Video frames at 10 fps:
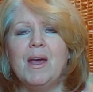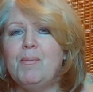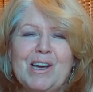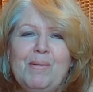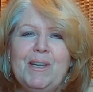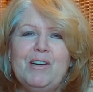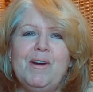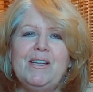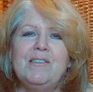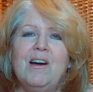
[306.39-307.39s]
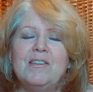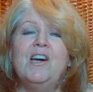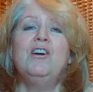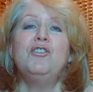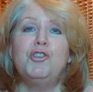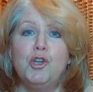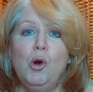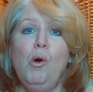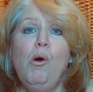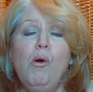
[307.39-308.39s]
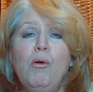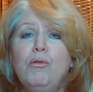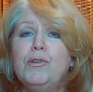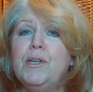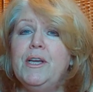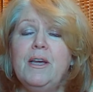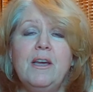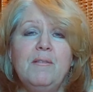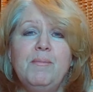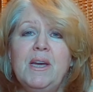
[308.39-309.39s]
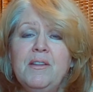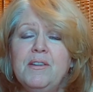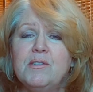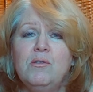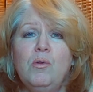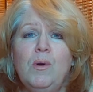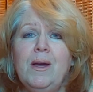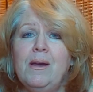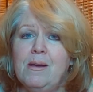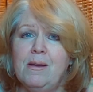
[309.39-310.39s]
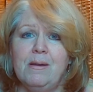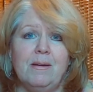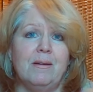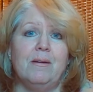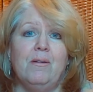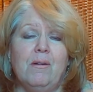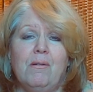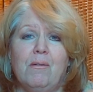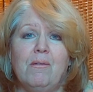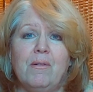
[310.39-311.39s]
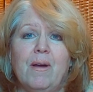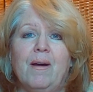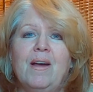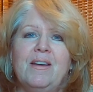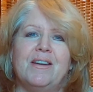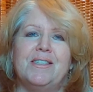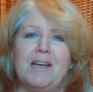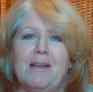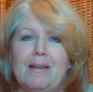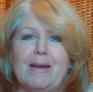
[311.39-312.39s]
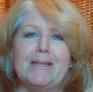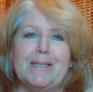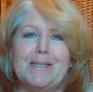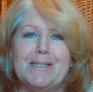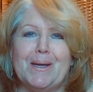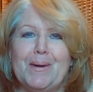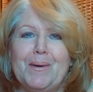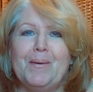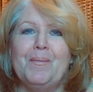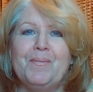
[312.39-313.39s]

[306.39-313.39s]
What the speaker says: So many great songs. Don't leave me this way. Oh, yeah. You can tell I like disco.